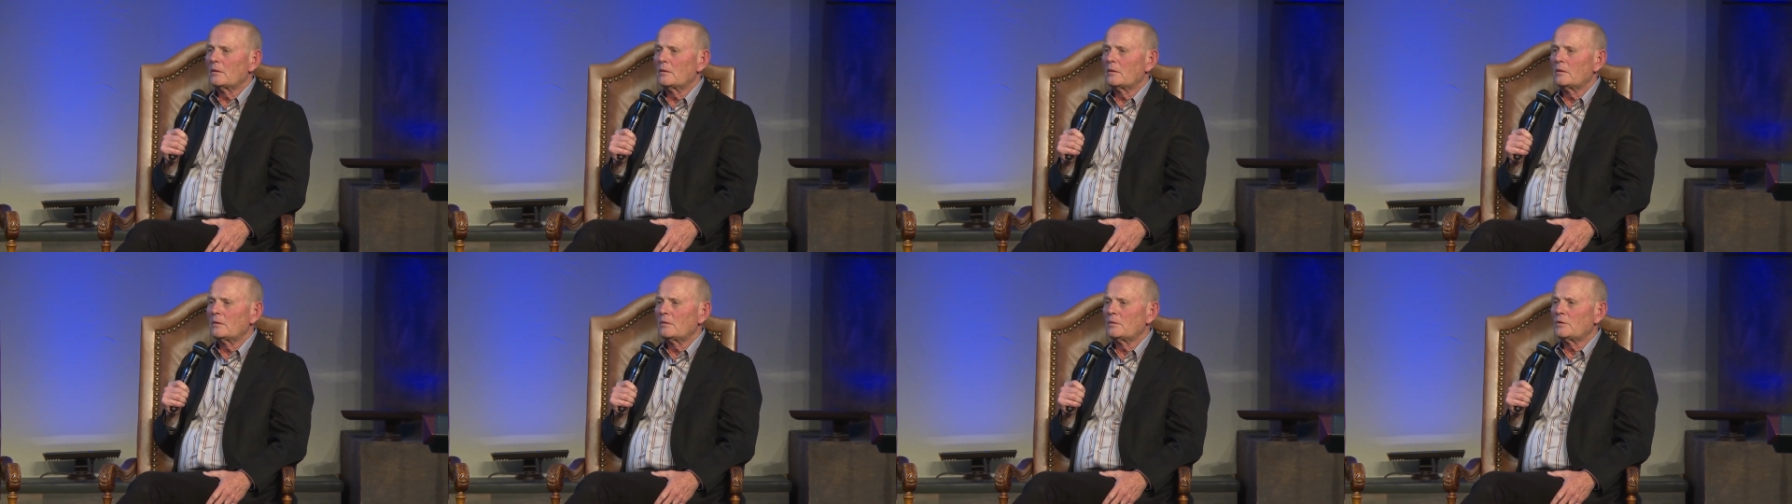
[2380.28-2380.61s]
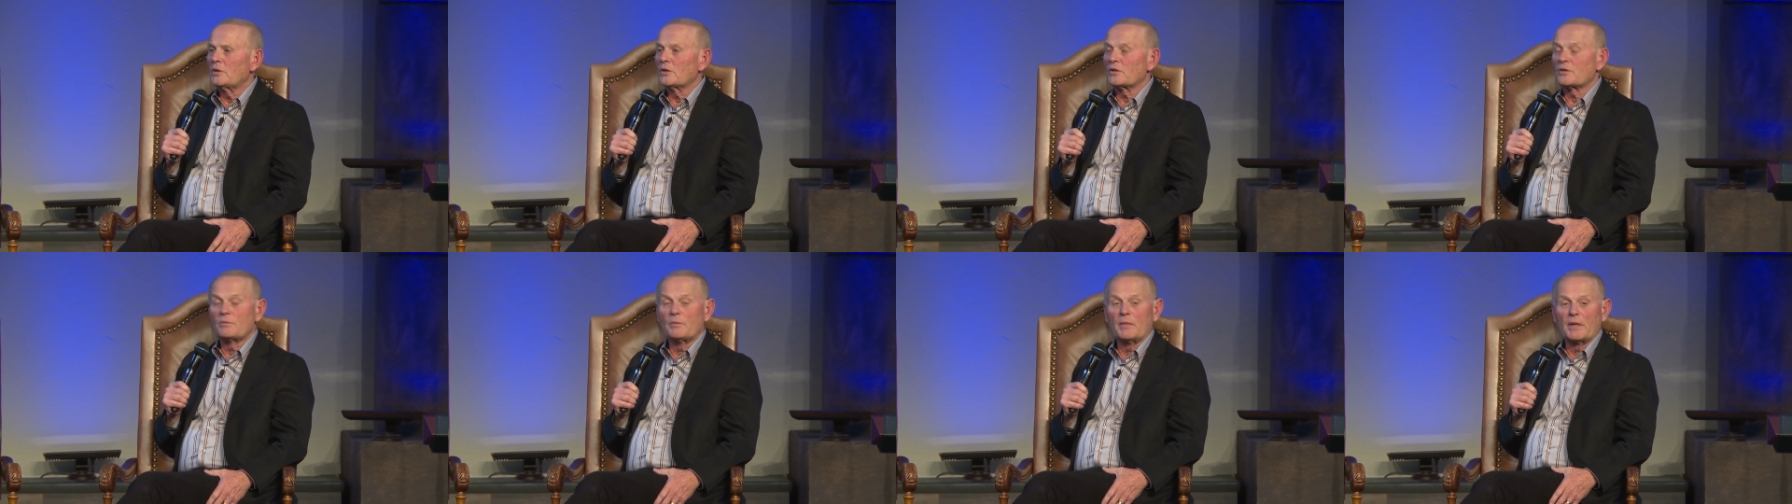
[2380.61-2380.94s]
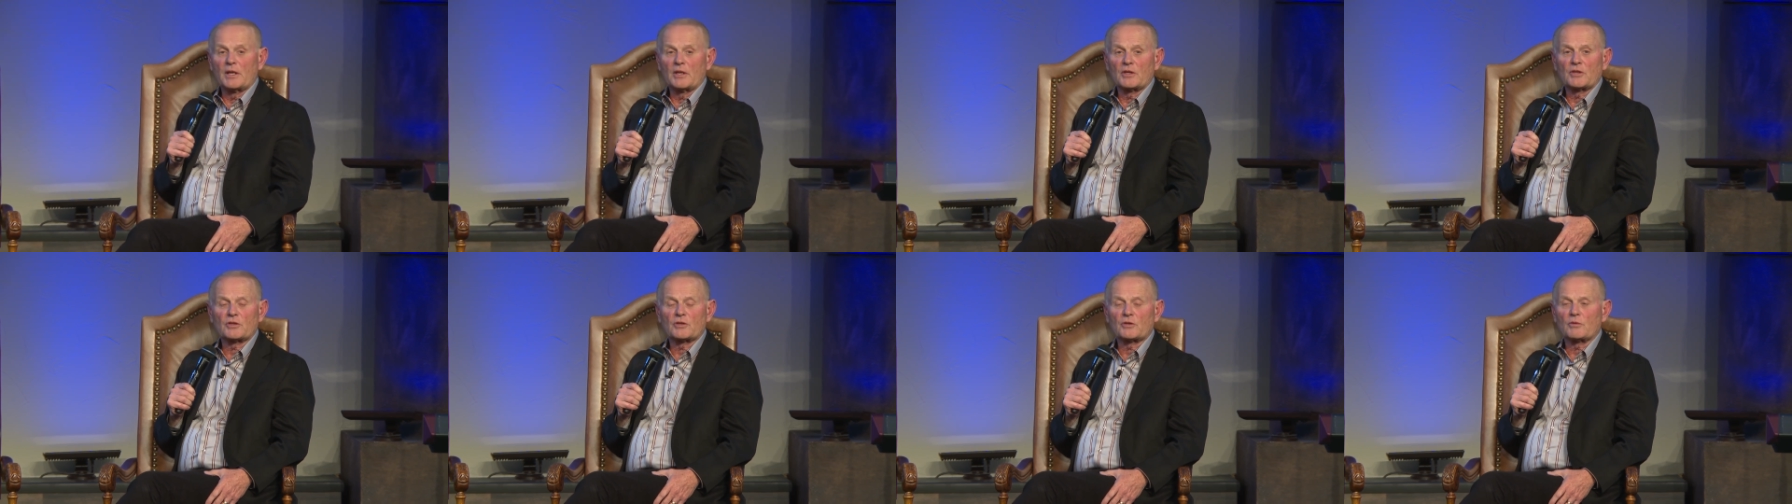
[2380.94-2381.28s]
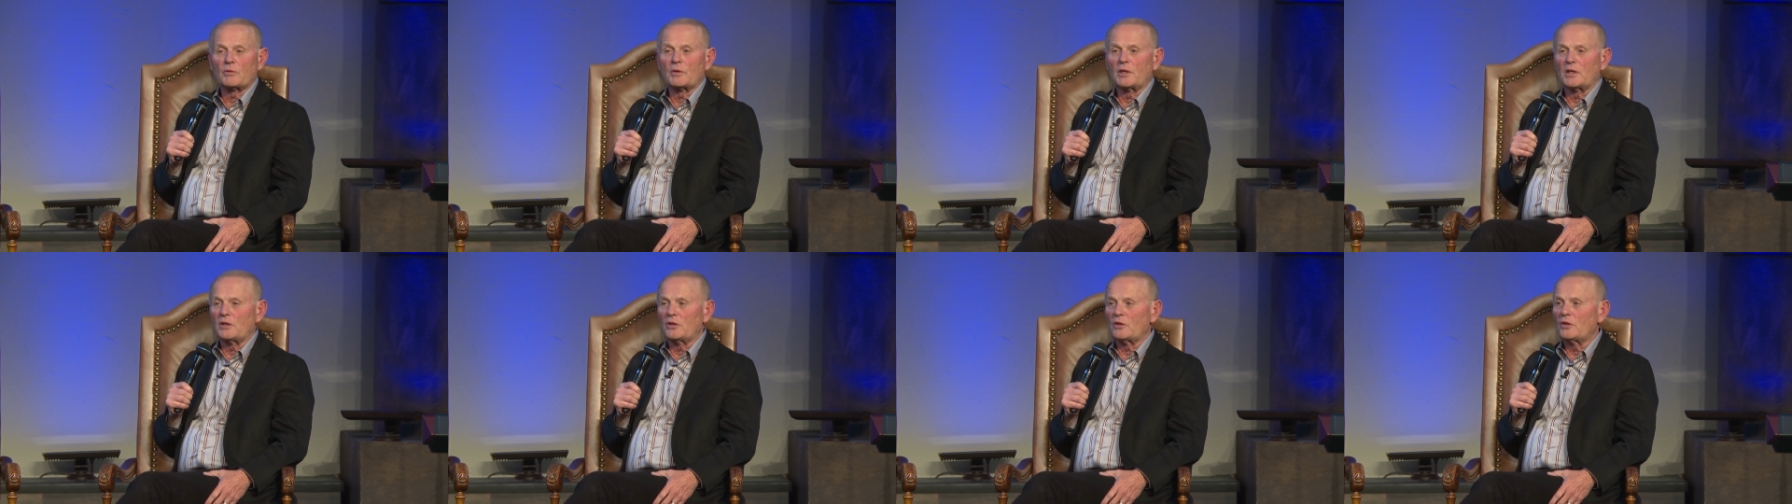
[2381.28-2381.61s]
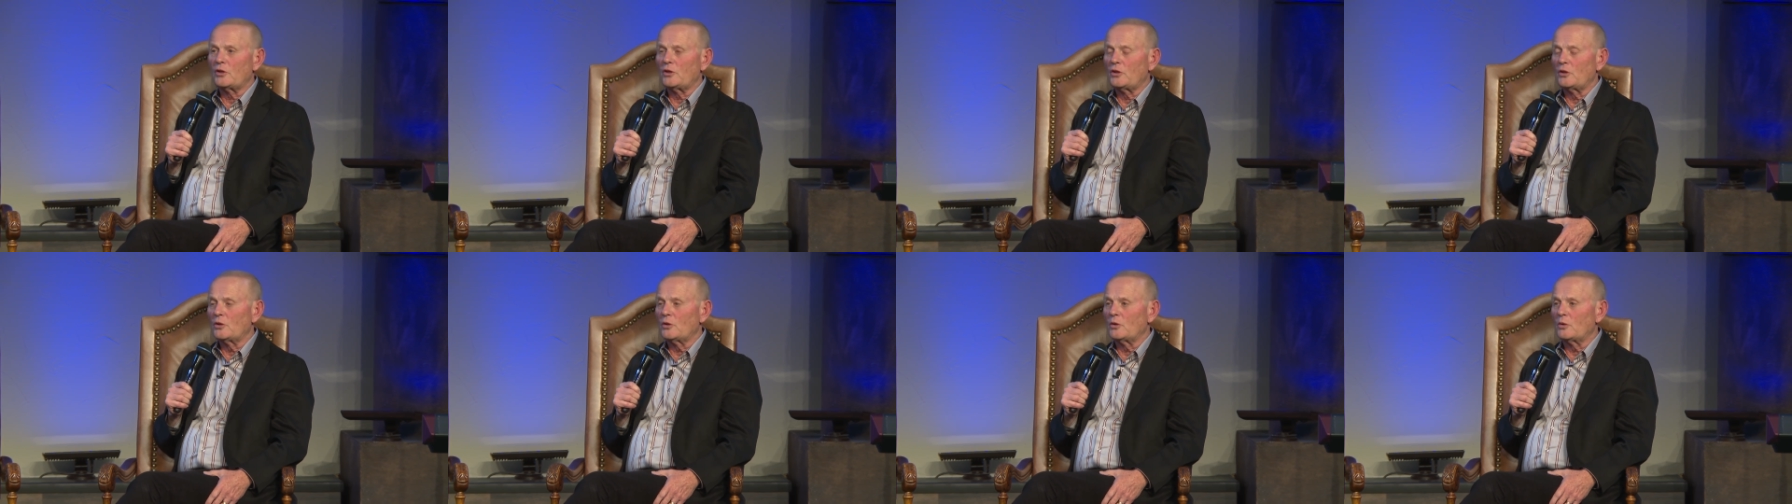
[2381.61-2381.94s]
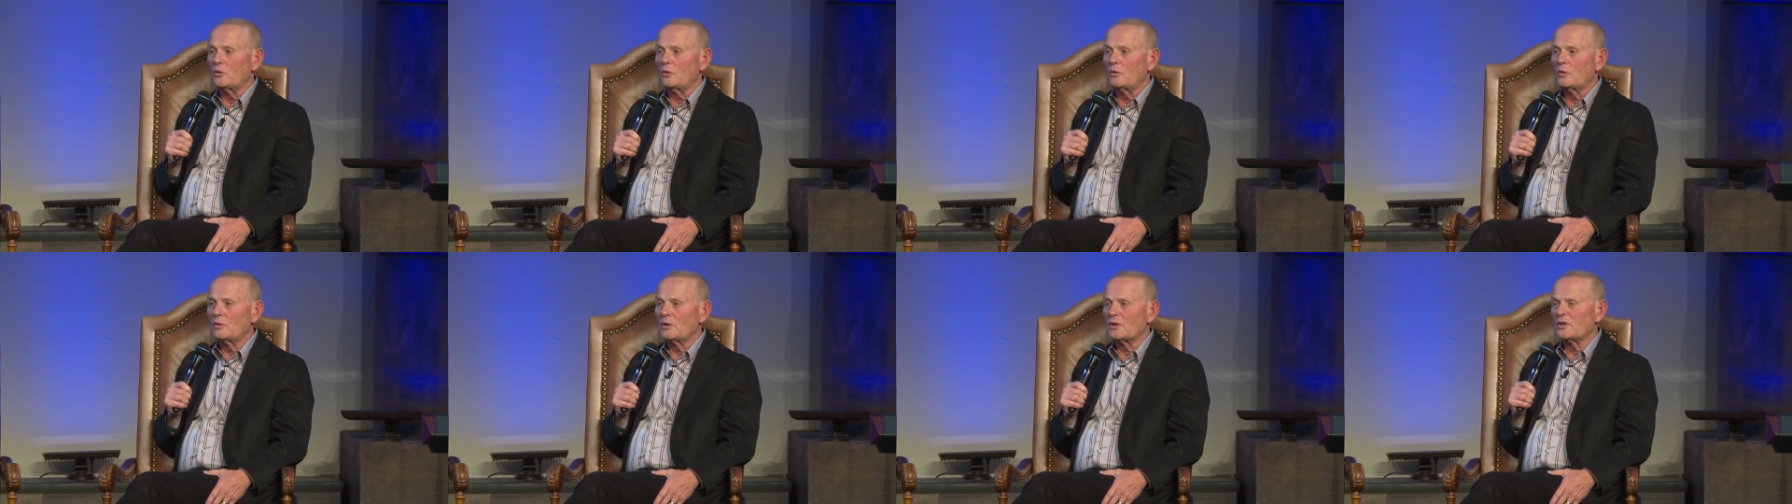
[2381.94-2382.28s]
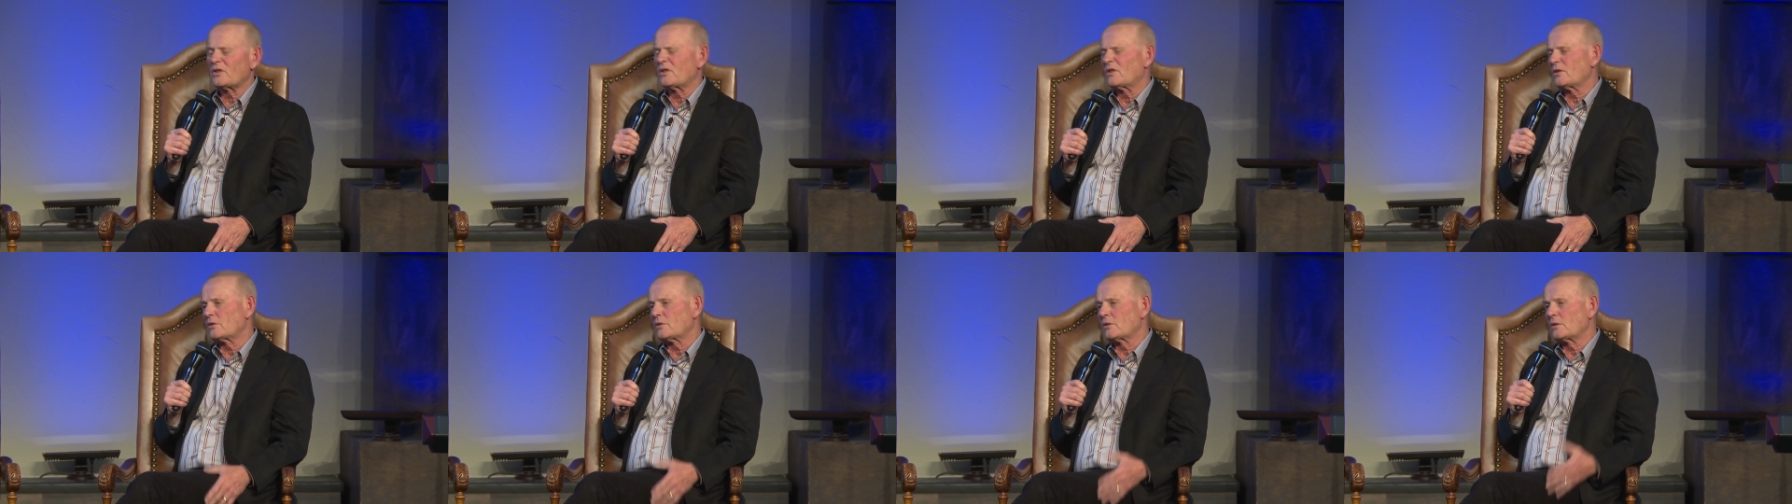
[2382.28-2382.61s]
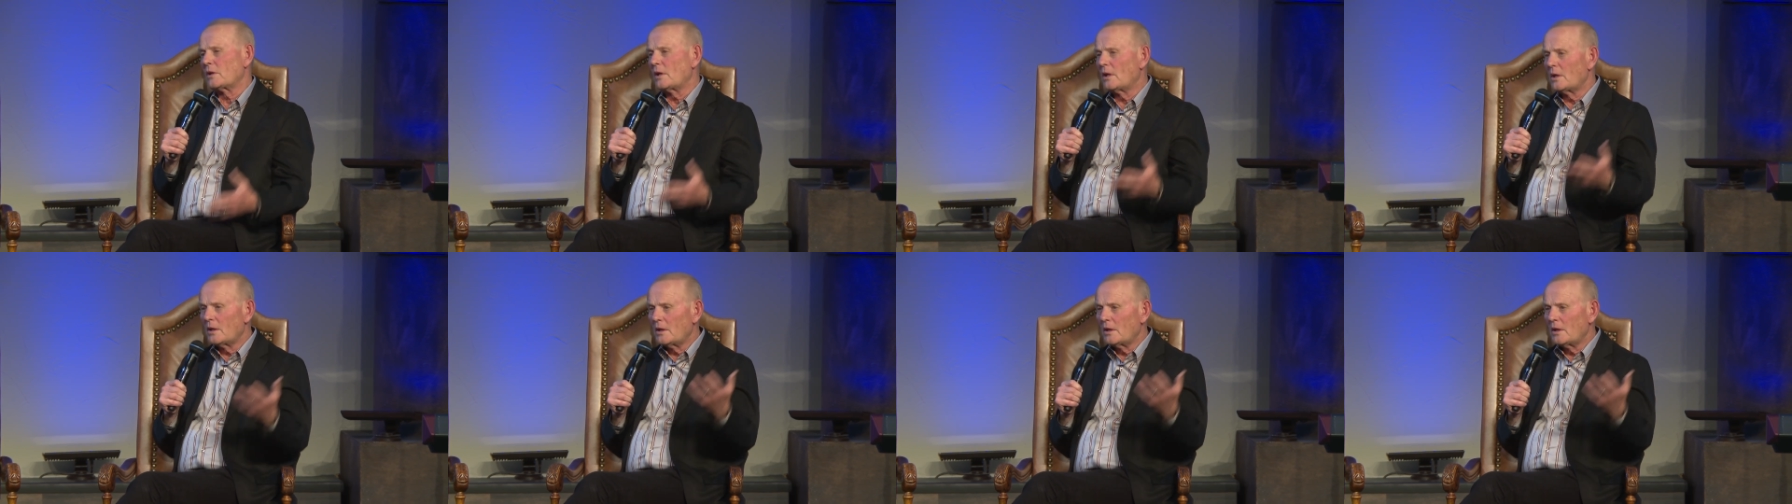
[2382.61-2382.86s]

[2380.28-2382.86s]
just ministering to you. This is